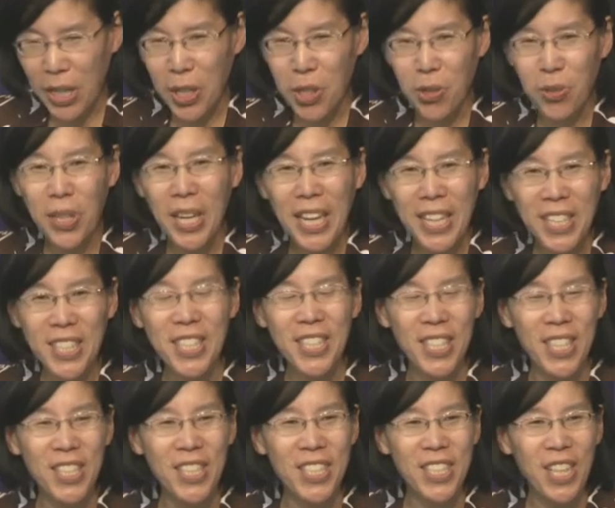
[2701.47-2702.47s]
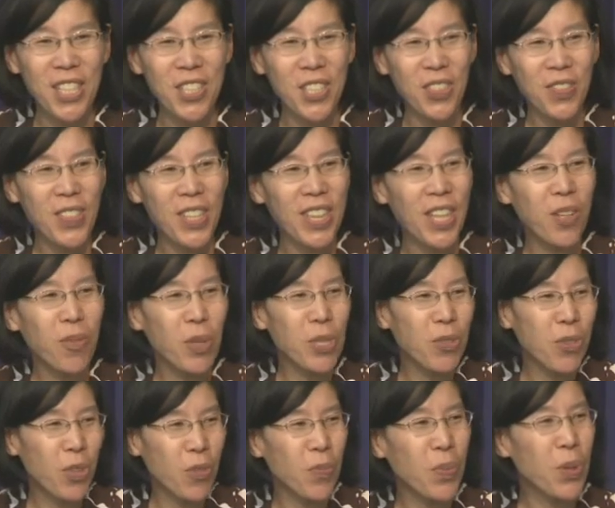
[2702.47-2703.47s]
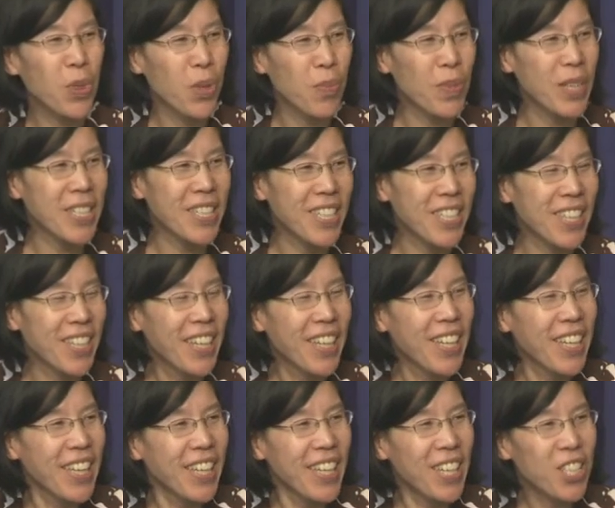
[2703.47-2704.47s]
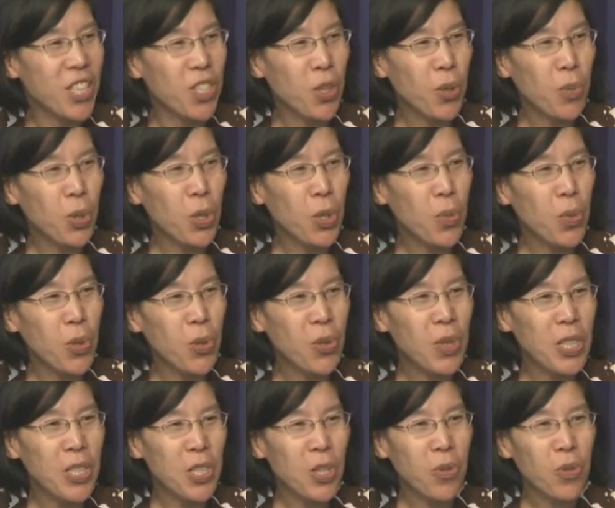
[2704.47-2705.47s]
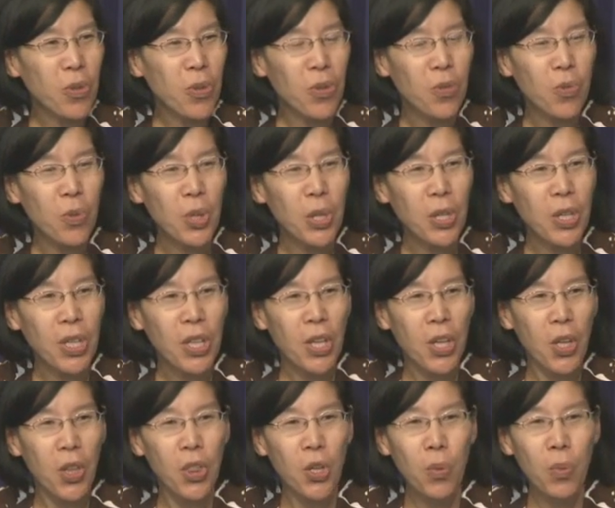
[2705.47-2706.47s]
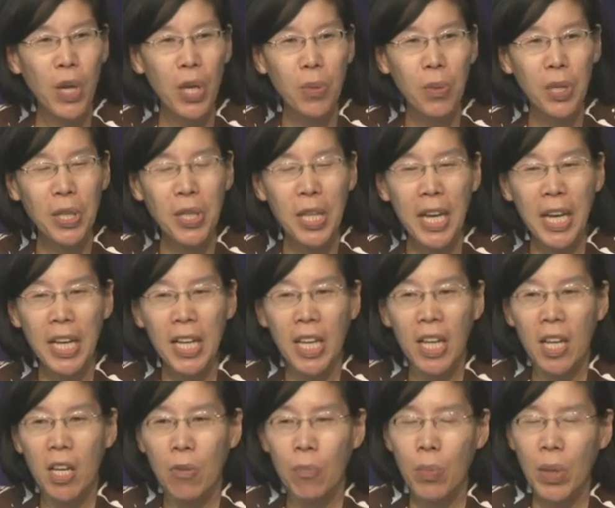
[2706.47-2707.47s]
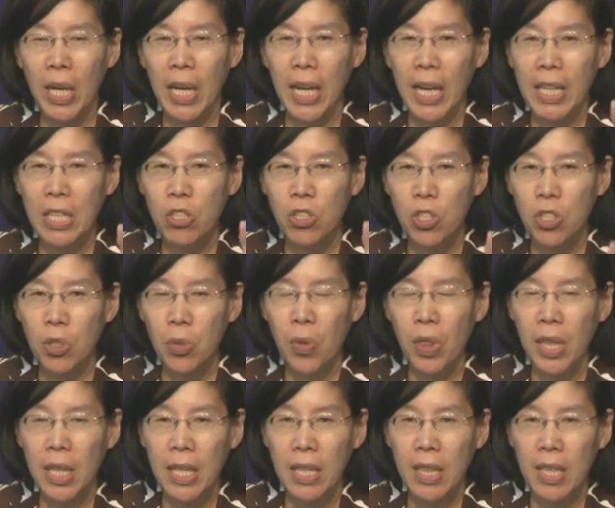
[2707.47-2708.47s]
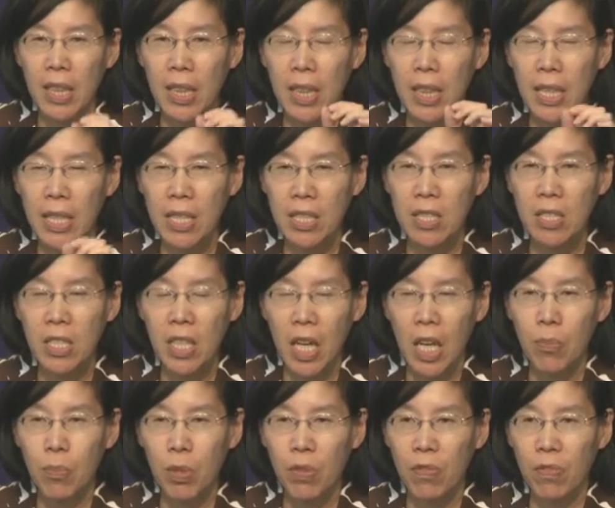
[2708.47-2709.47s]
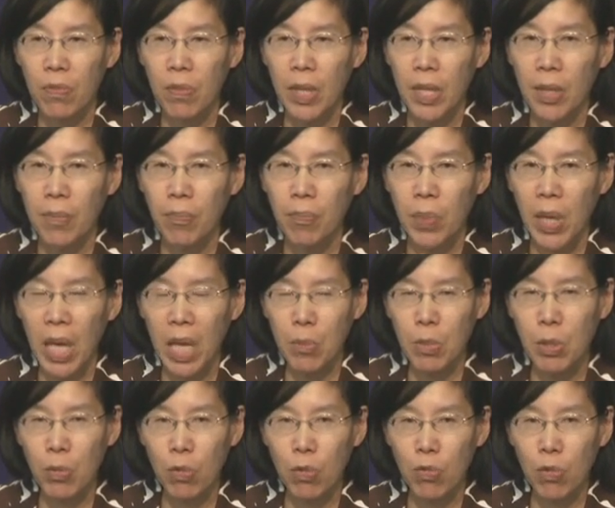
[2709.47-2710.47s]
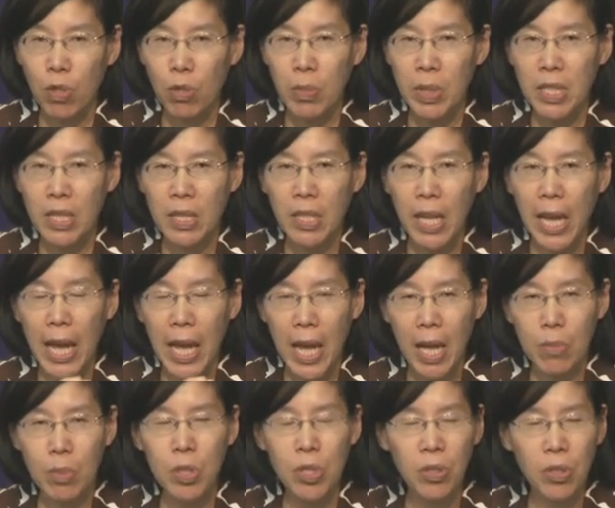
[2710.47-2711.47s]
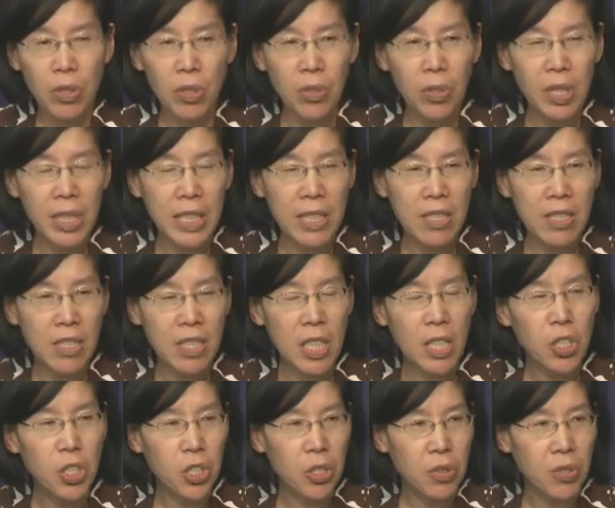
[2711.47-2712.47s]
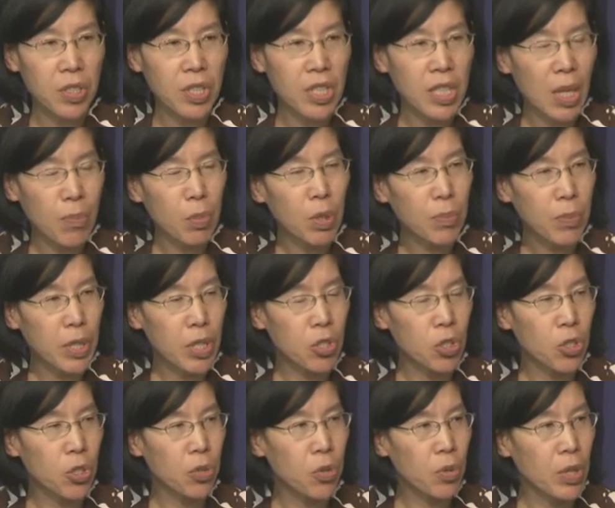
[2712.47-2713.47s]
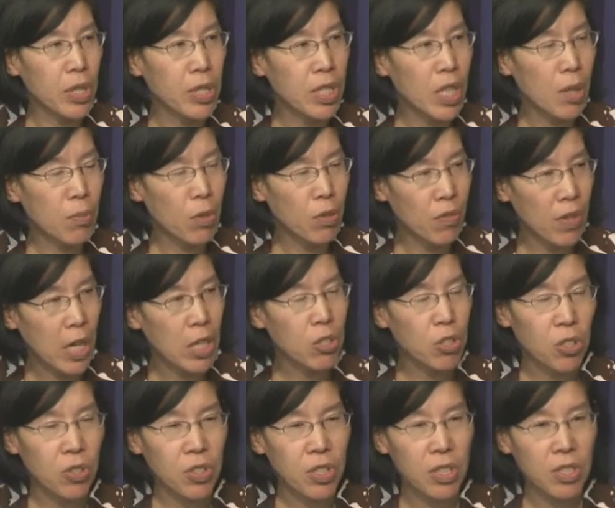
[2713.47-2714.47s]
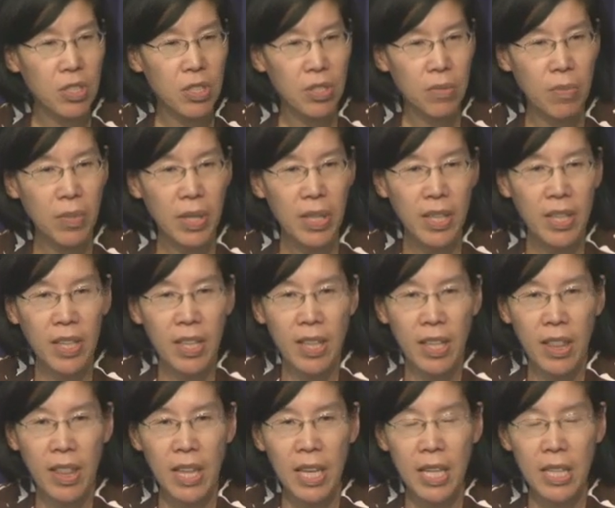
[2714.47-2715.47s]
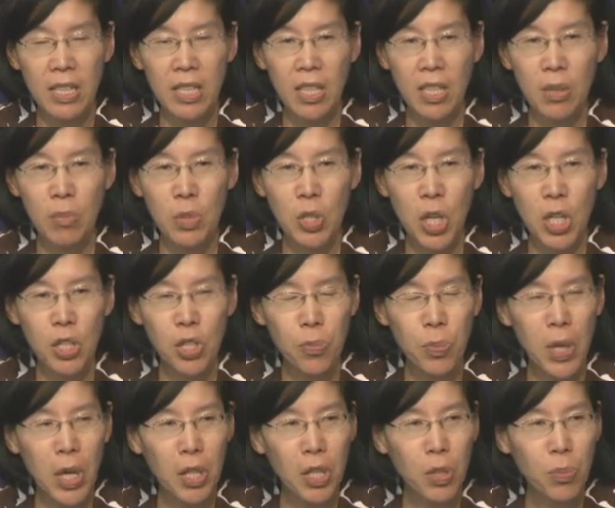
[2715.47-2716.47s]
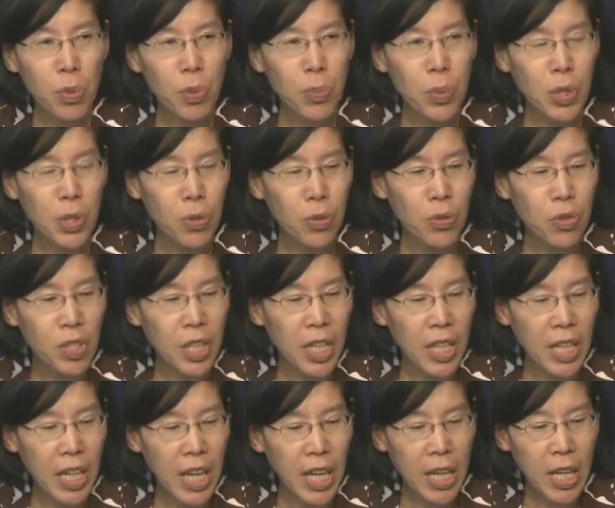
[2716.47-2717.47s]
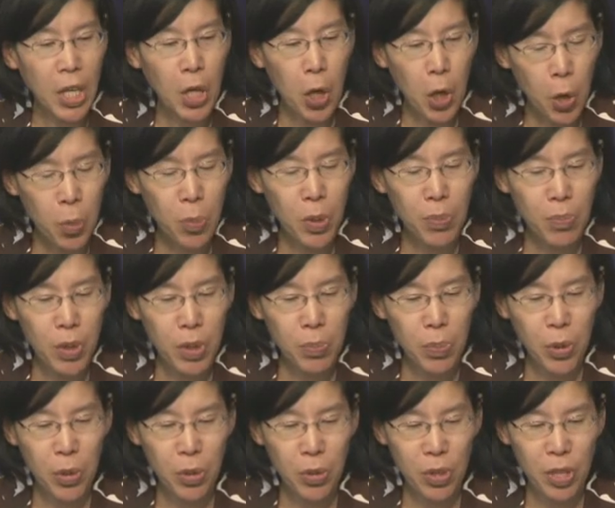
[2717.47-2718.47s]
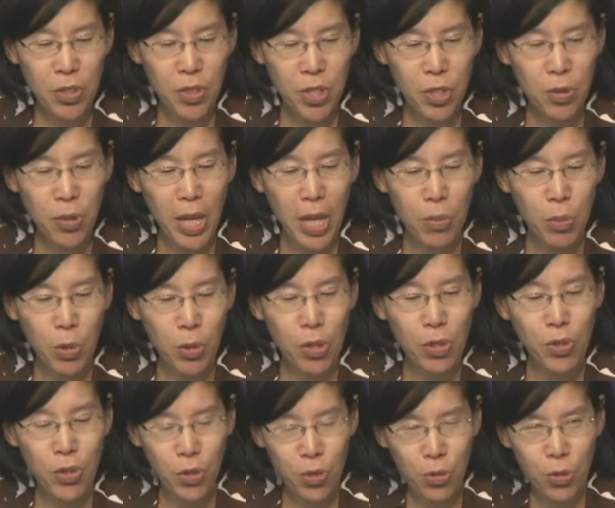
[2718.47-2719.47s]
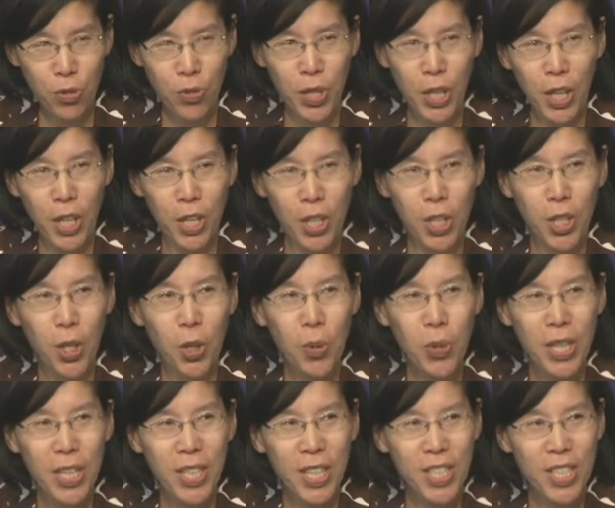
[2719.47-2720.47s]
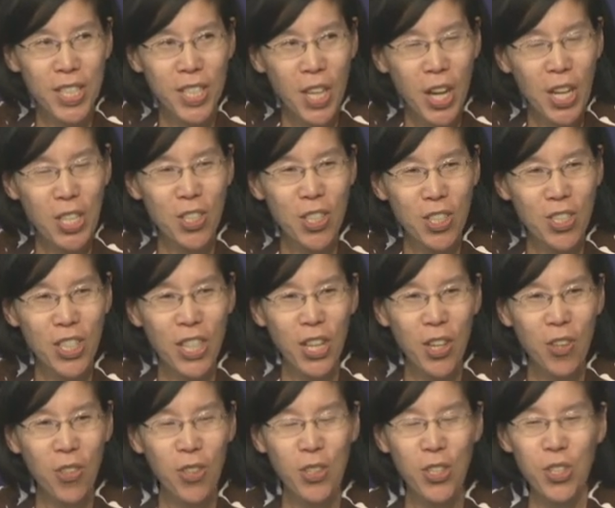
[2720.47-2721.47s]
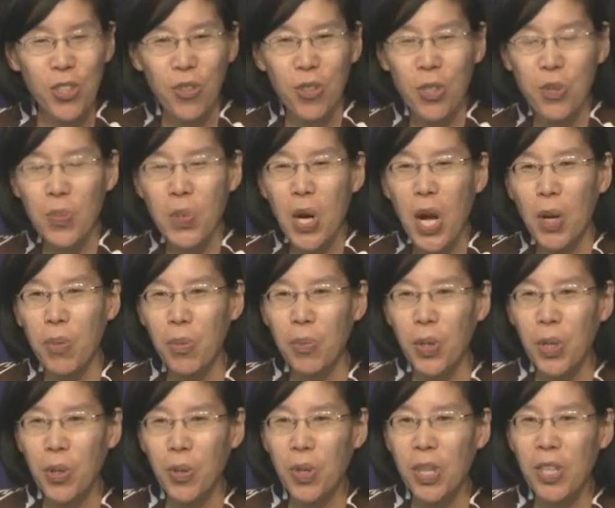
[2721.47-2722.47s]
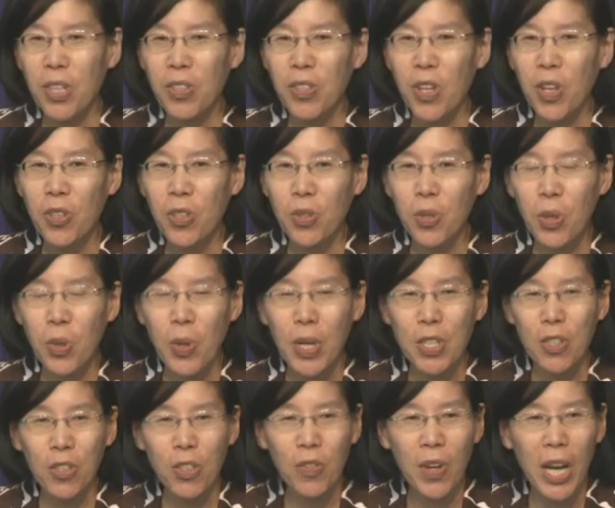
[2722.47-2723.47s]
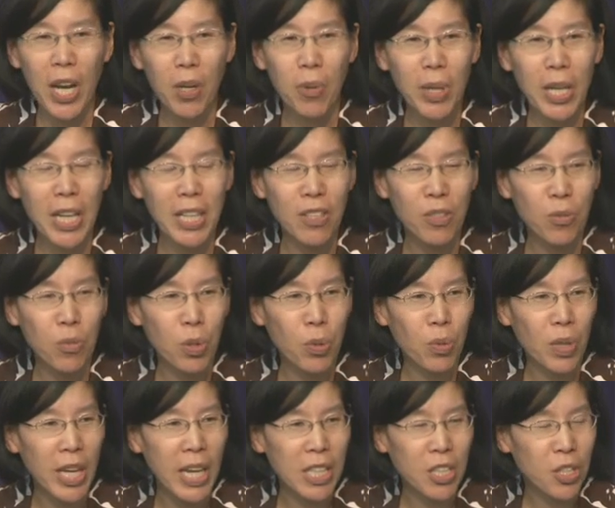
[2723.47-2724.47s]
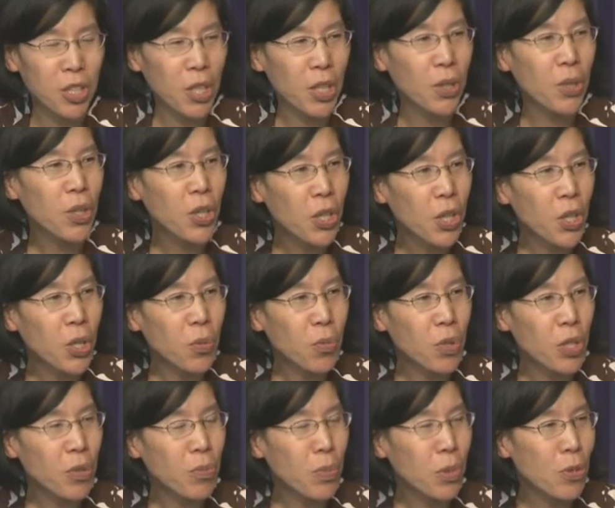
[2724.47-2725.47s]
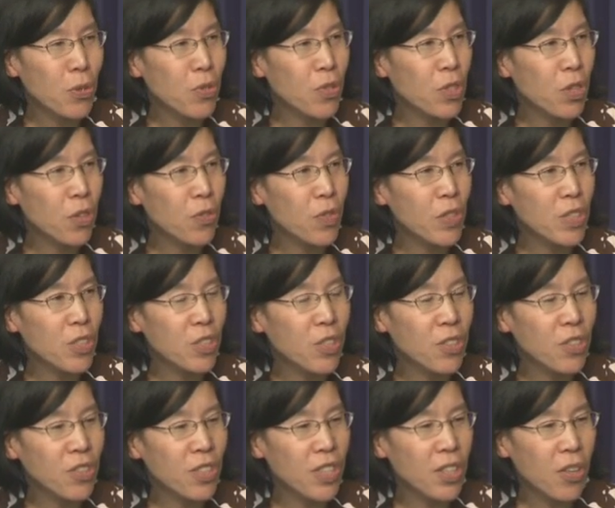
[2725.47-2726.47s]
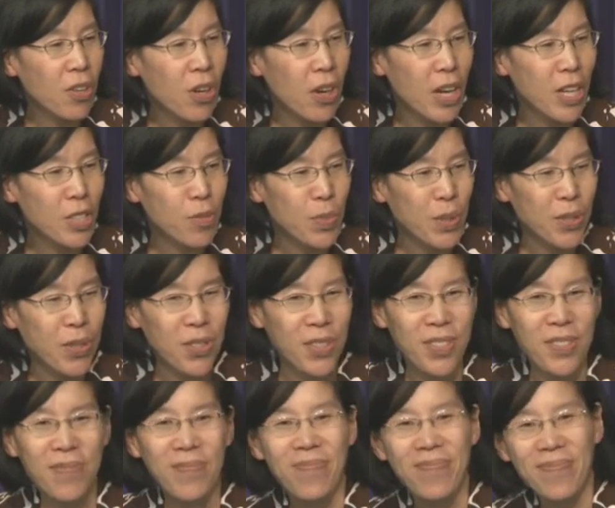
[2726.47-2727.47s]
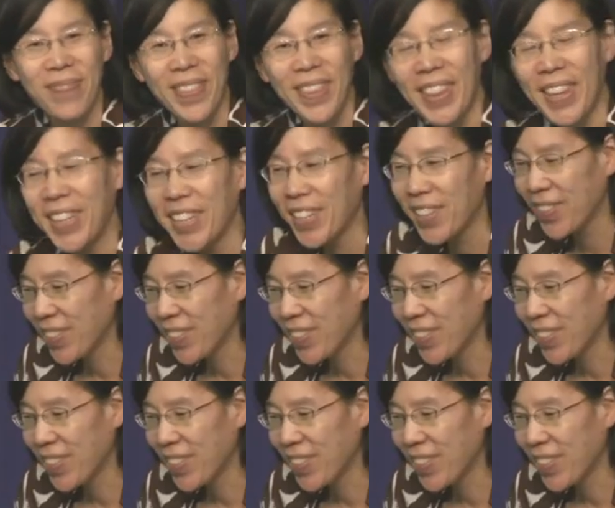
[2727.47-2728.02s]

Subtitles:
and create incentives and then we sort of put them into the real world and they don't sort of work the way we like. But I do think that this type of payment reform is an absolutely essential supplement to the type of voucher system that Dr. Polly proposed. And I hope that people consider that more. It's not just a health insurance problem here, that is also a question of how we actually reimburse our physicians and our hospitals. Thank